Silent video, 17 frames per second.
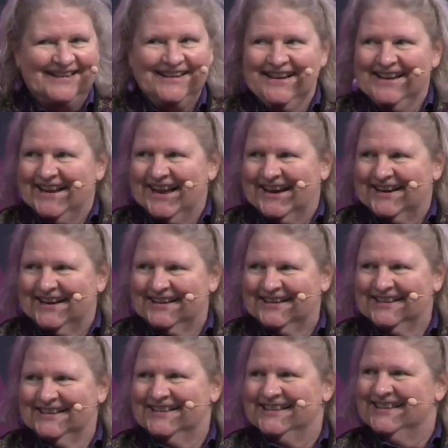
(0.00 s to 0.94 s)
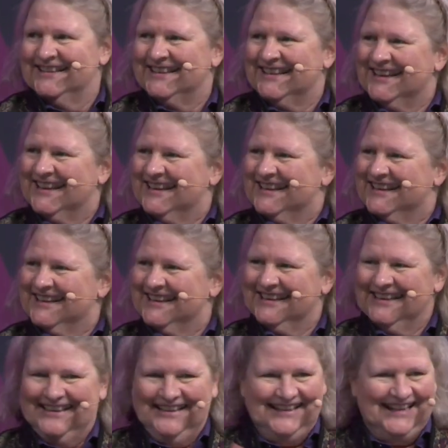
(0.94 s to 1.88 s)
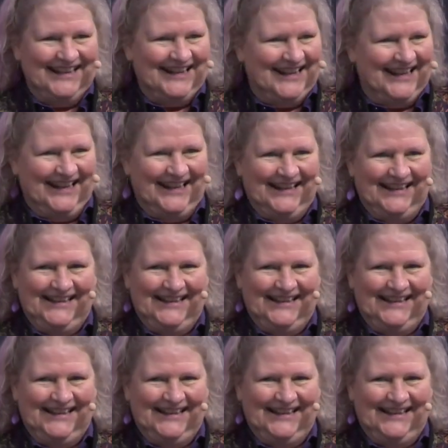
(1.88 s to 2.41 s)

Everybody loves the latest